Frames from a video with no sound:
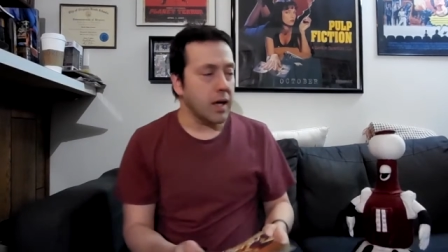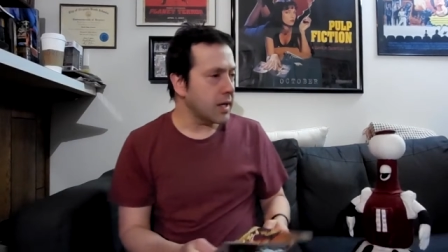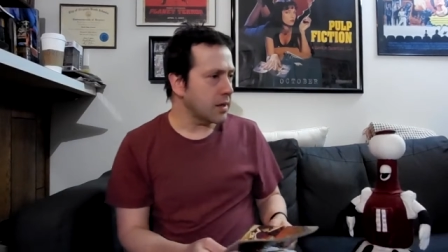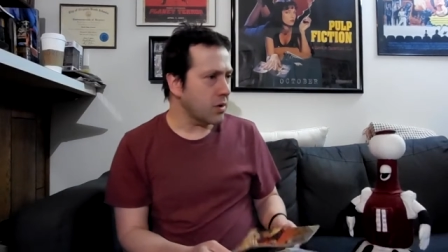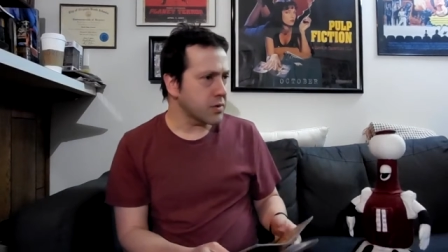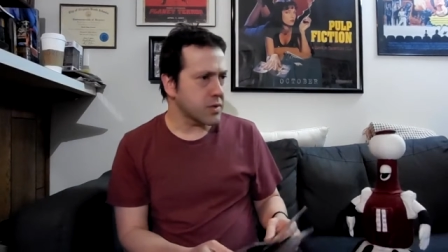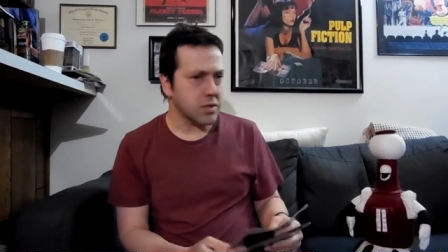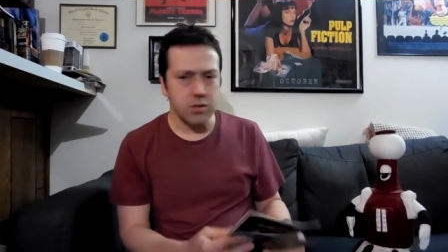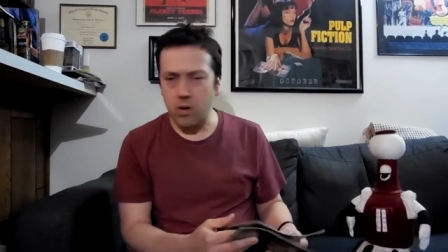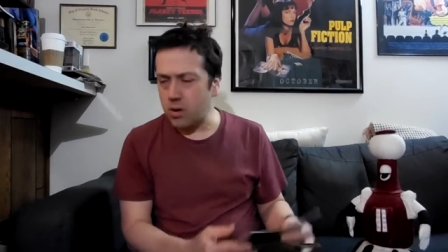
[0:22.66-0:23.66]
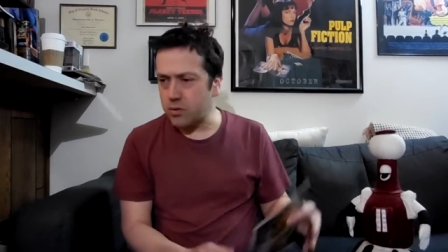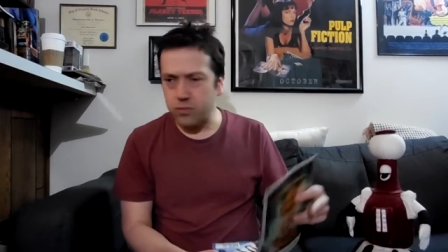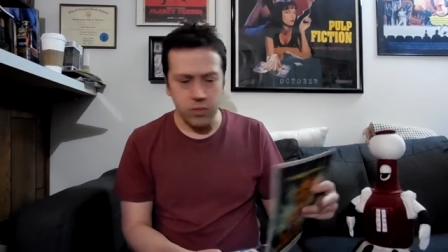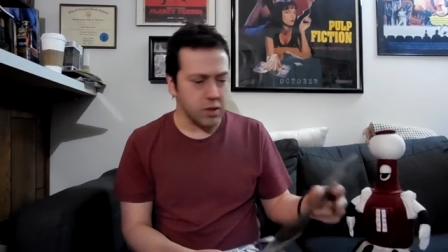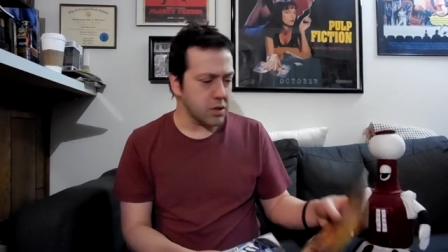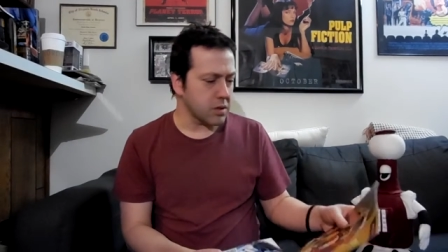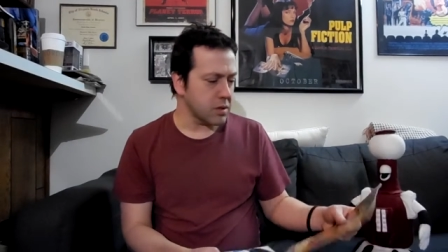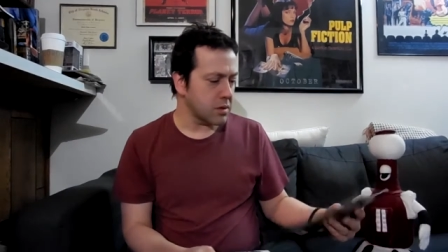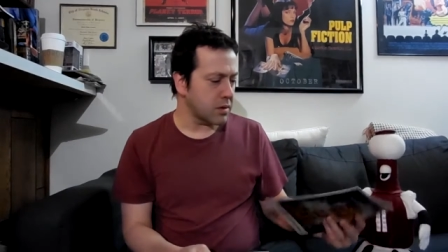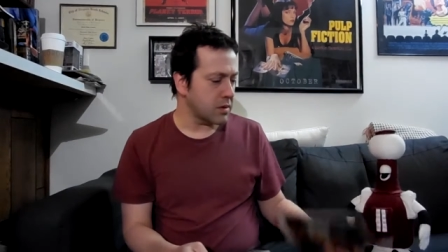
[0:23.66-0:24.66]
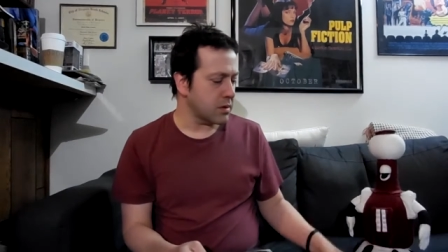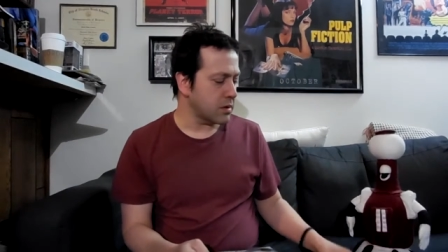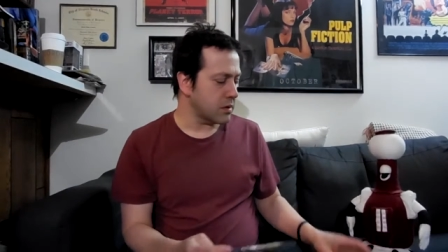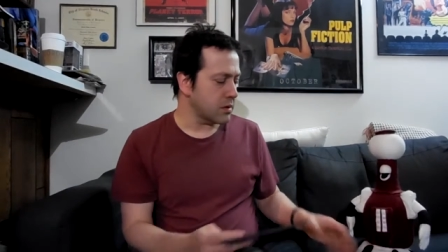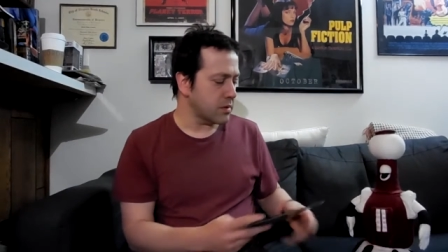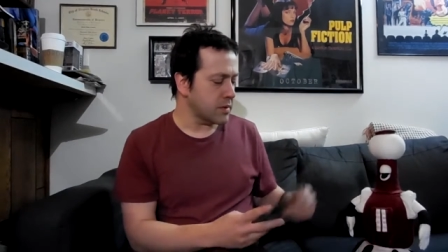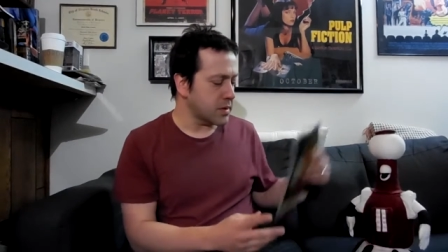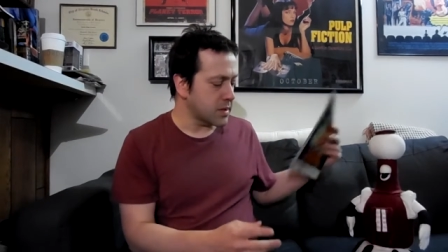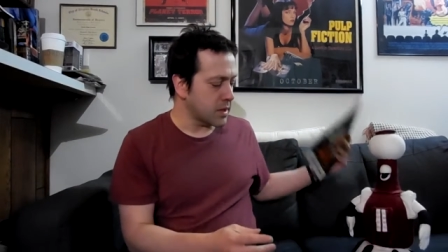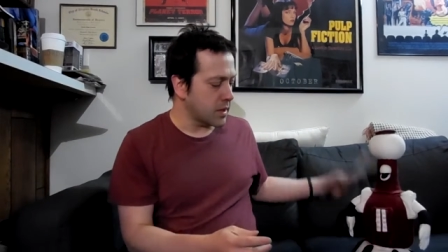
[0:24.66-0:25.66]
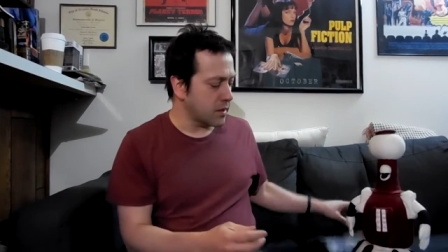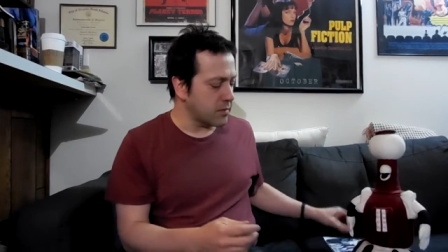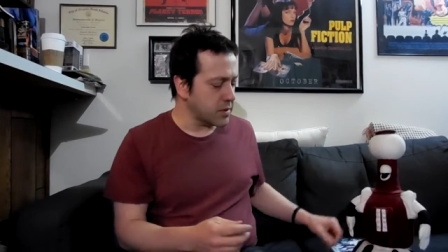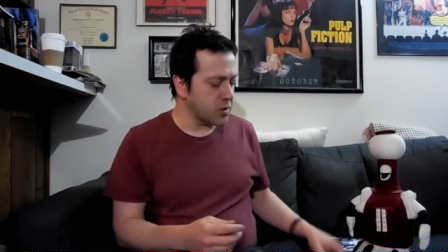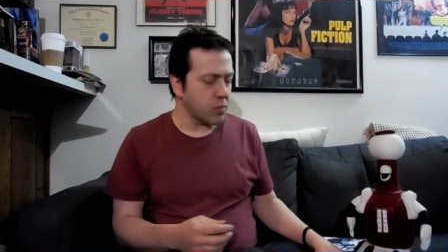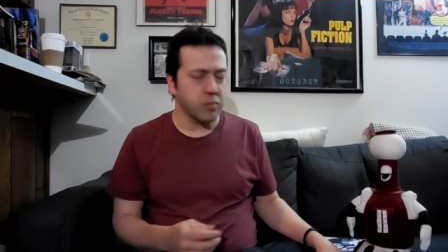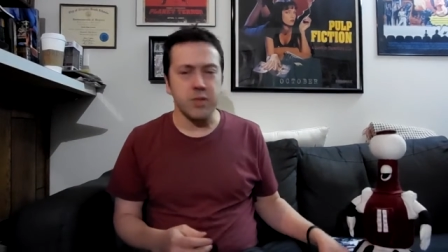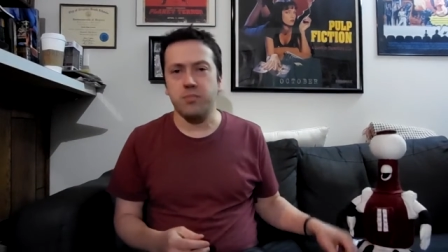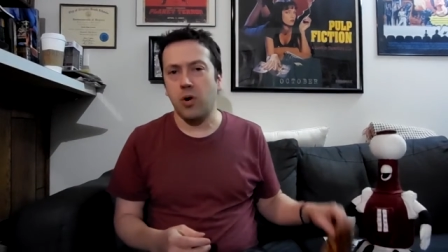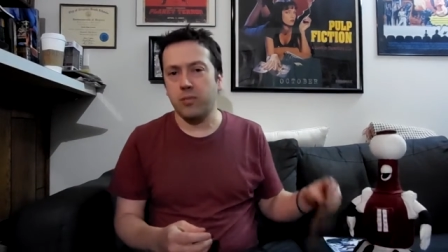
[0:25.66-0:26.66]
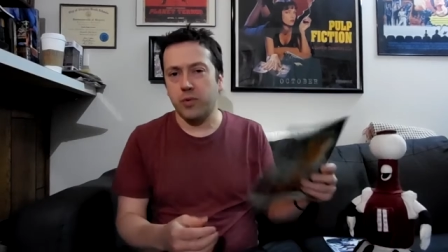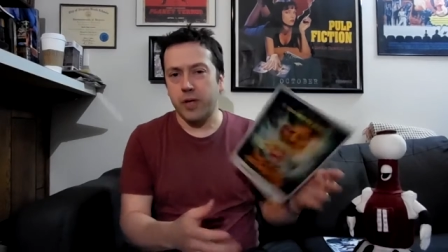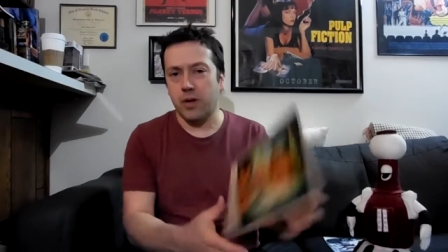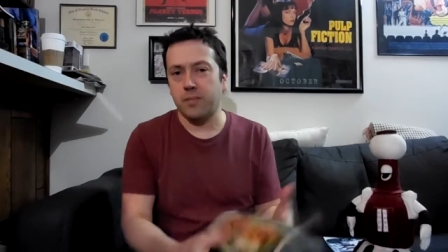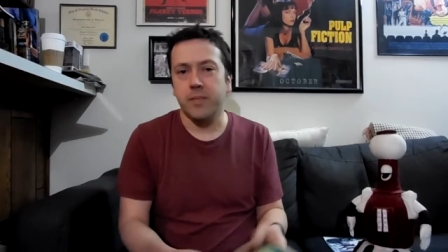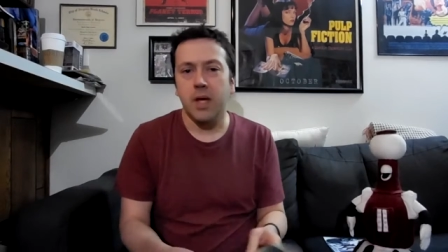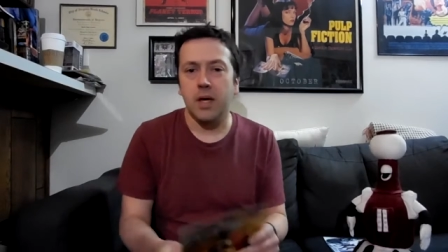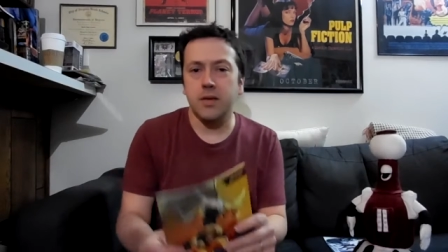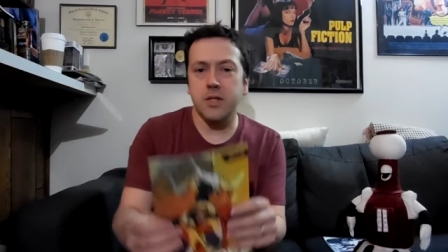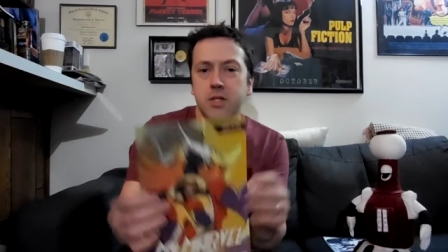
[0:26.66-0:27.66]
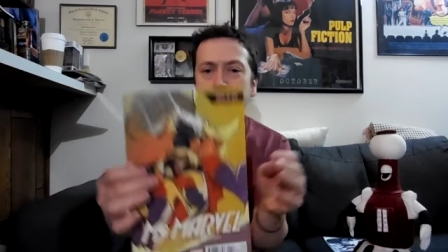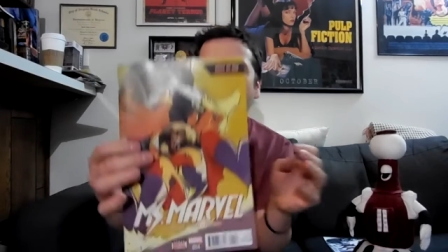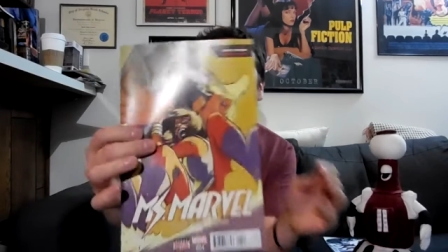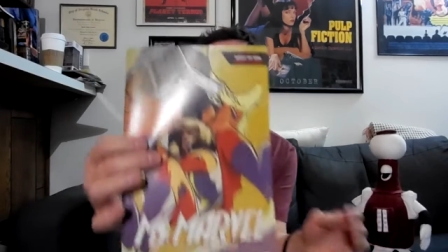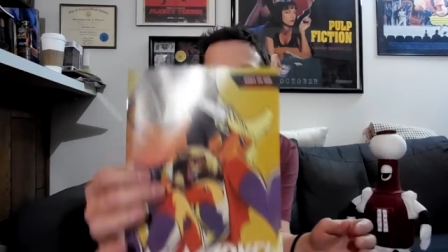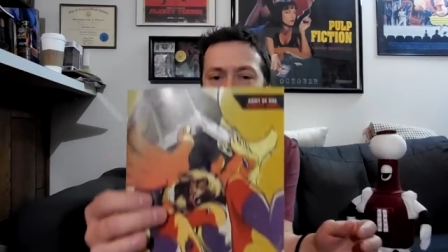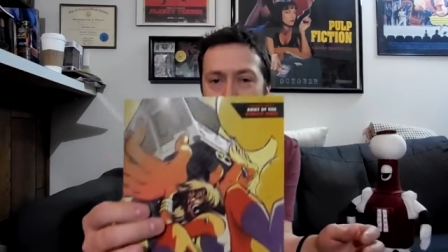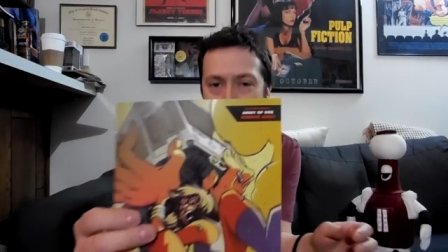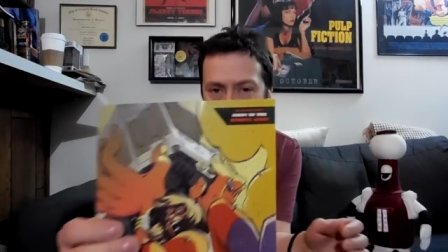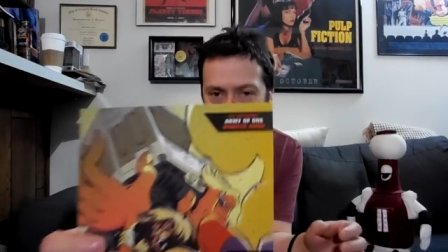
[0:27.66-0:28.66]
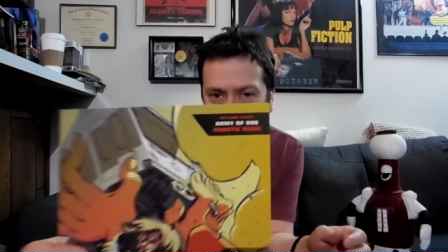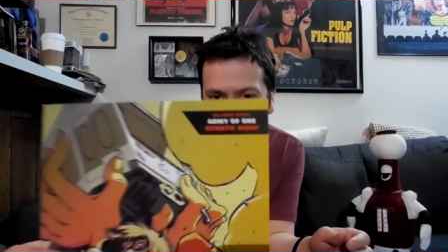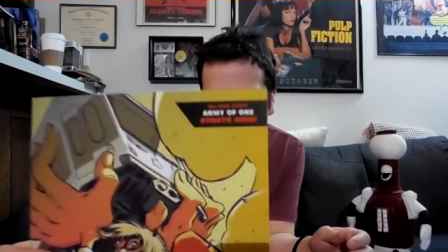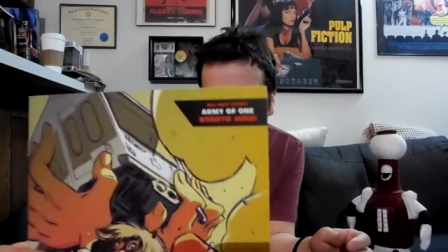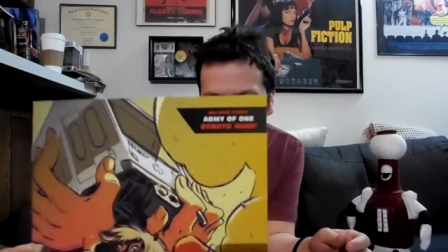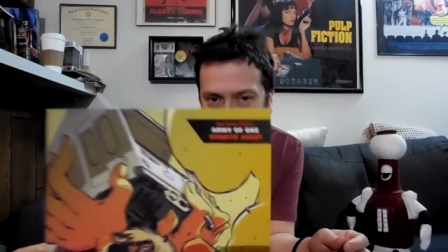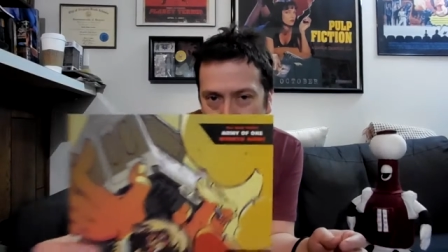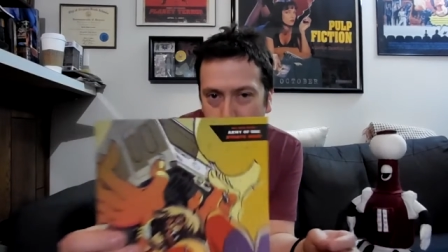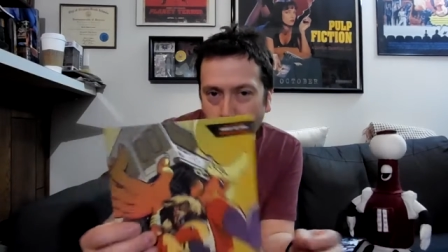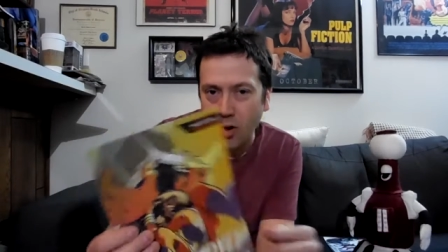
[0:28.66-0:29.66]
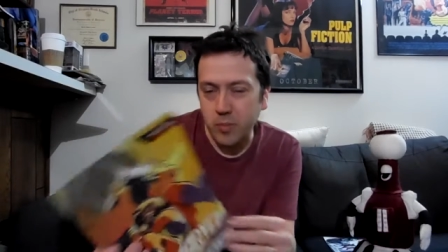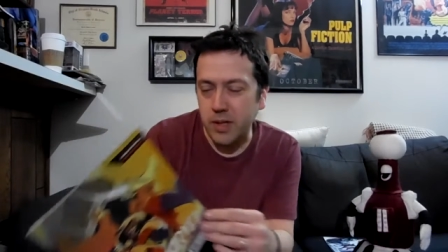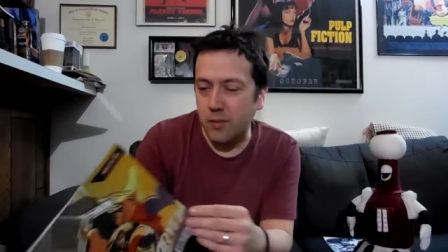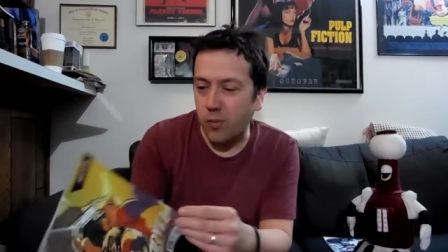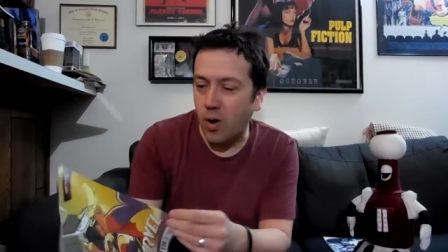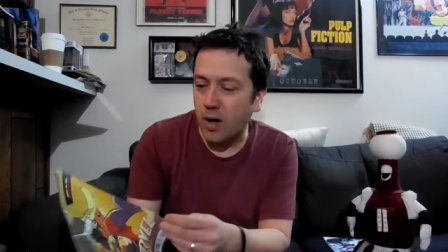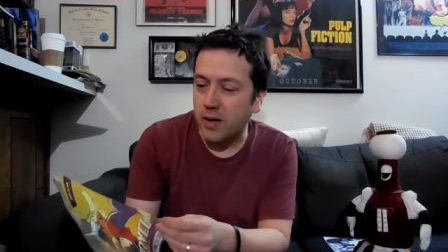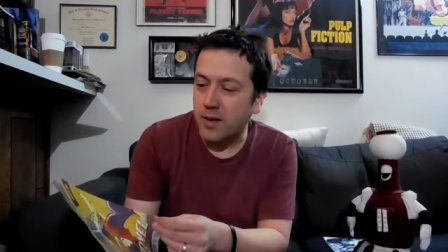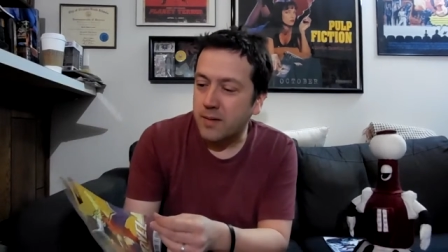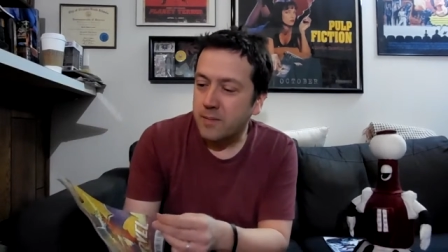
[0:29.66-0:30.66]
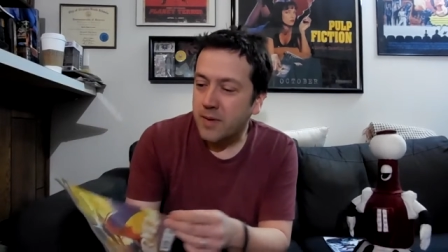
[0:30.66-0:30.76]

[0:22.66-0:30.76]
And let's start with, let's start with Ms. Marvel here. And this is part 1 of a new story arc, Army of One.